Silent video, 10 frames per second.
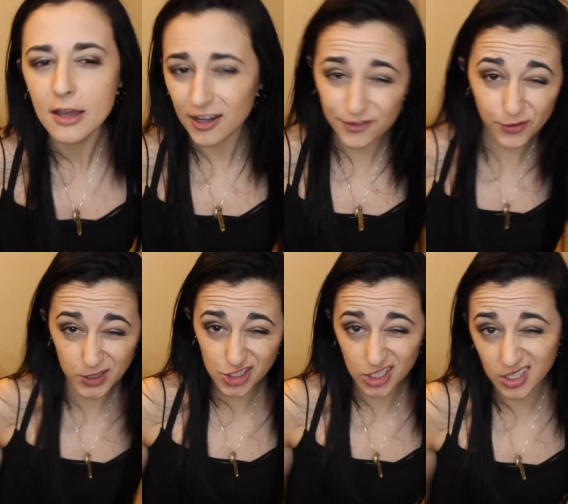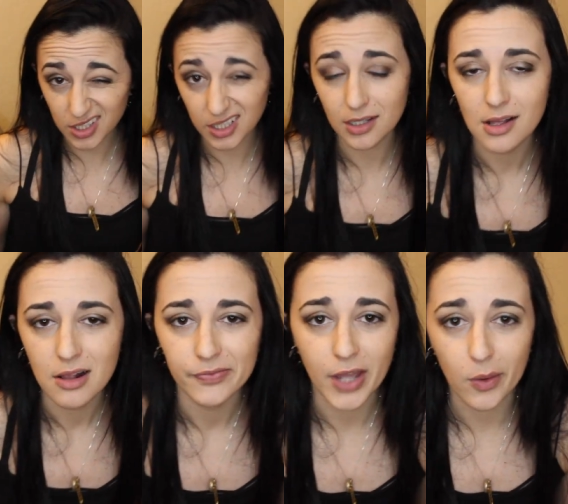Unfortunately,
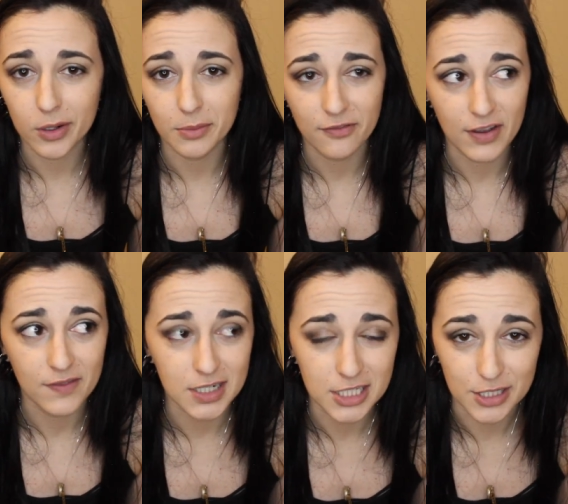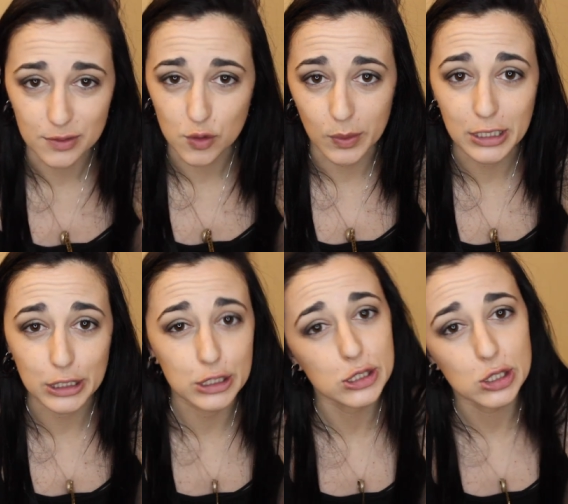not one of my favorite, you know,
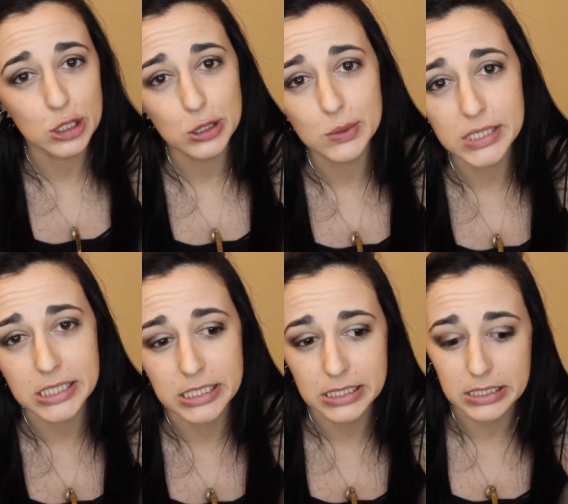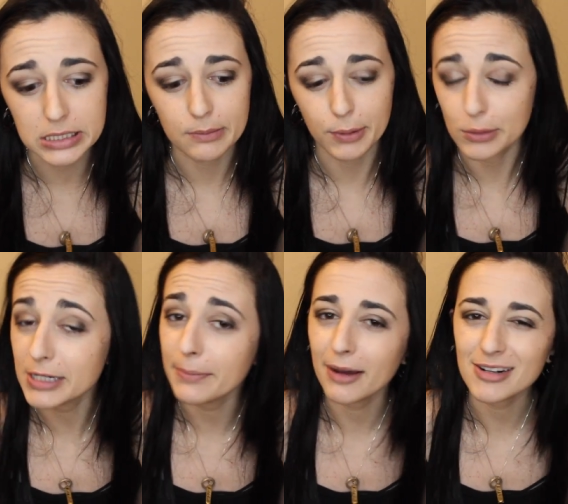sweeteners to use in
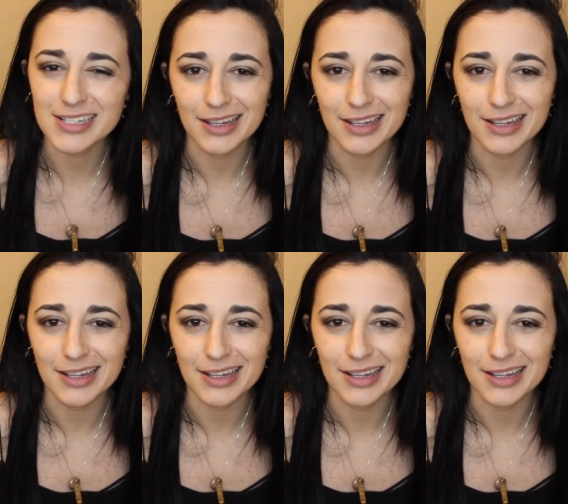protein powders.